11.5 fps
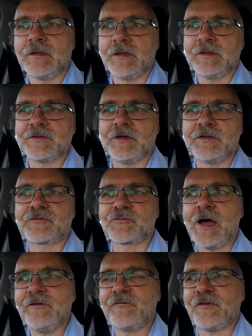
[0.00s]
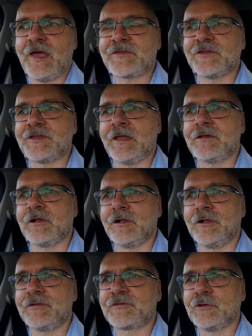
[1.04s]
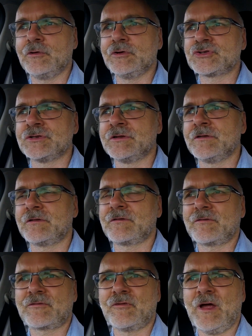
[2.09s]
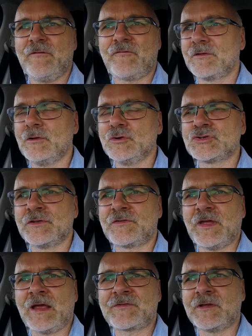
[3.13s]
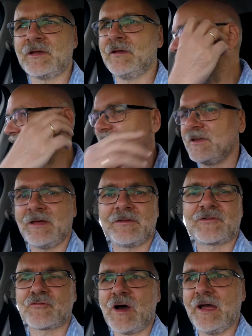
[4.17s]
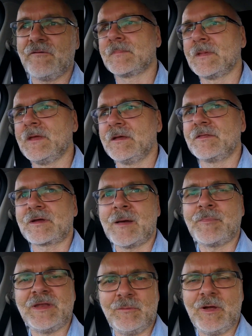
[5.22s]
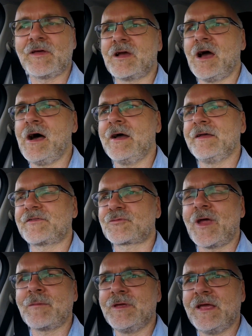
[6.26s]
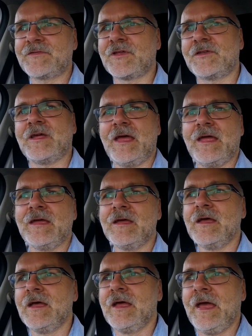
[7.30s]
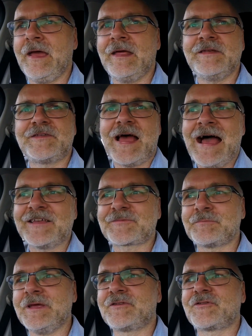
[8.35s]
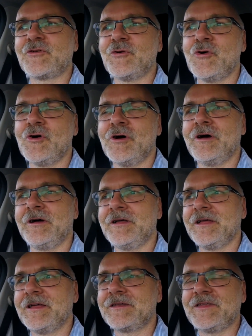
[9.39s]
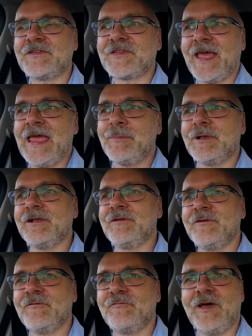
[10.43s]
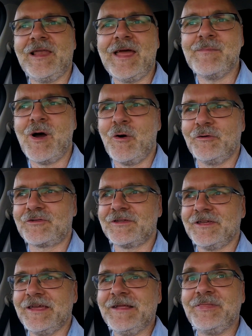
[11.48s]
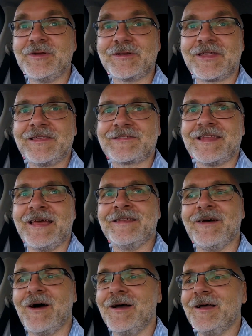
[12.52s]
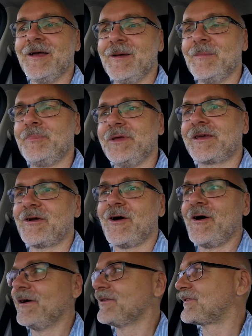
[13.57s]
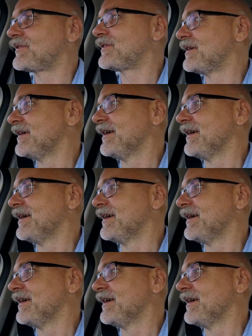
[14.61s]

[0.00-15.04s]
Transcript: And the Drive Accidental Solution, Drive Solutions Accident Drive, the company where the car is, rang me yesterday and asked me to disable valet mode in the Teslander because